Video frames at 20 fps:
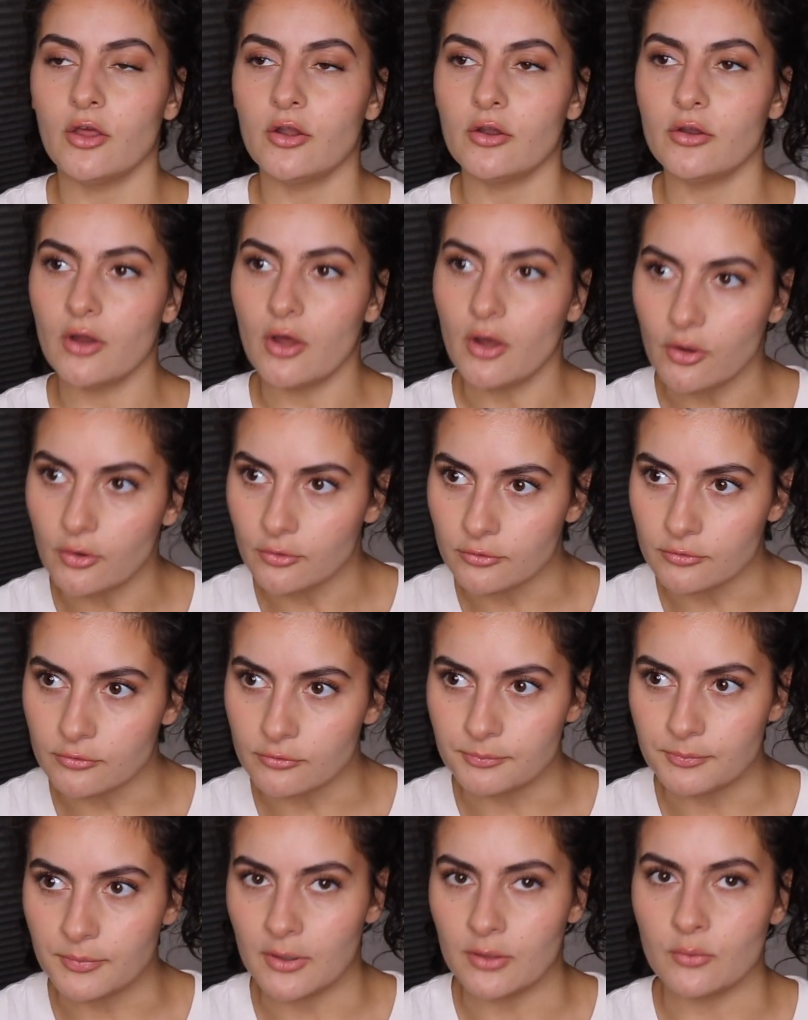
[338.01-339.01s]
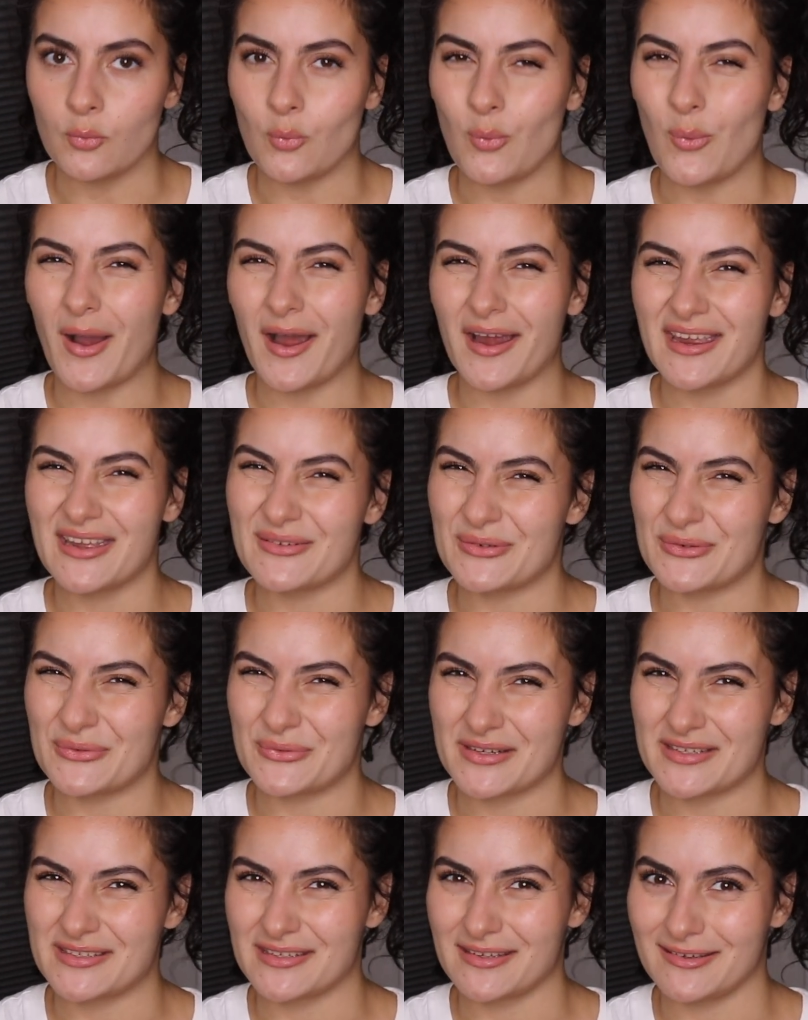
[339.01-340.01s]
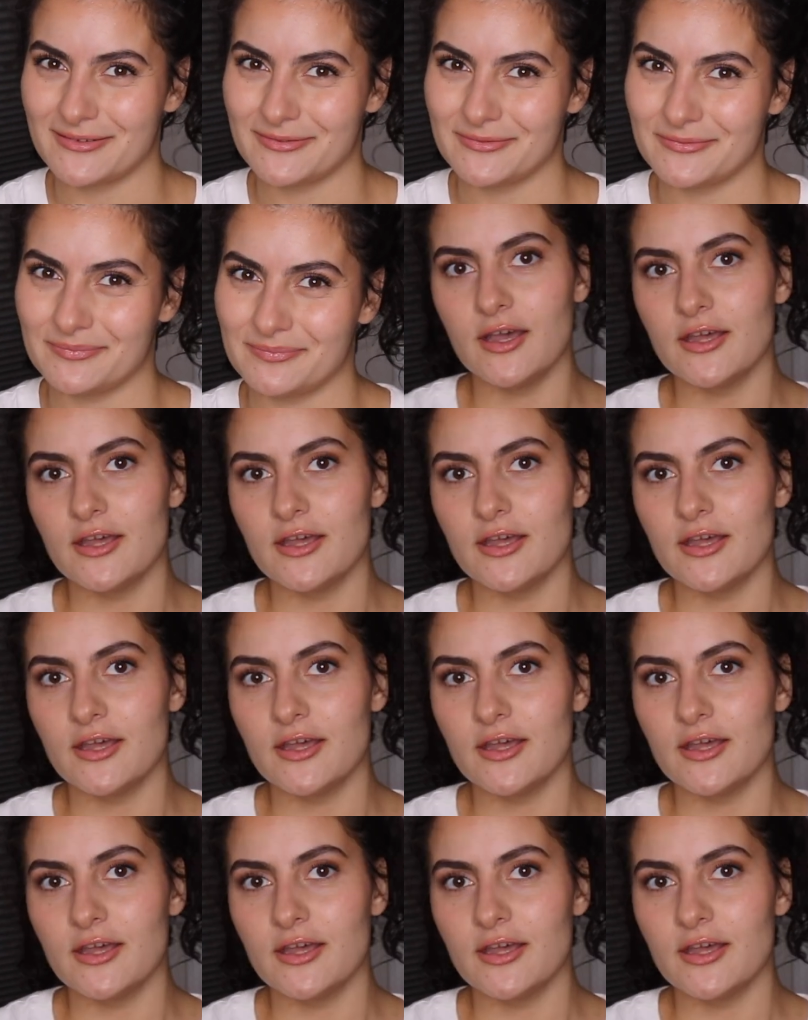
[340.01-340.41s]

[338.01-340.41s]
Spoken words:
No, but why even risk it?